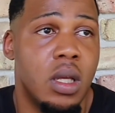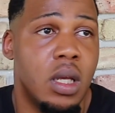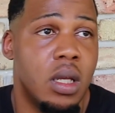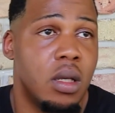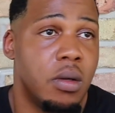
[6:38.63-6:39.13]

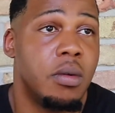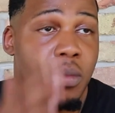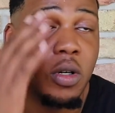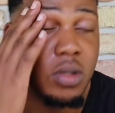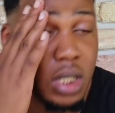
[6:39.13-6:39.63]
Yeah,
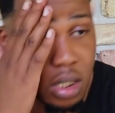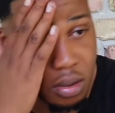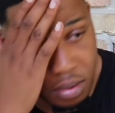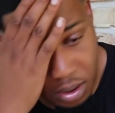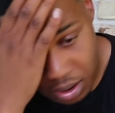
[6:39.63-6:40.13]
most
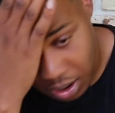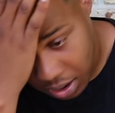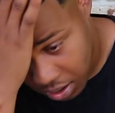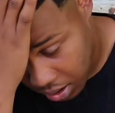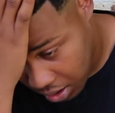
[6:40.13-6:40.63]
definitely.
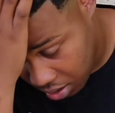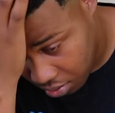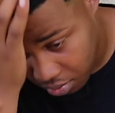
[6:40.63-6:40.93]
It's simple.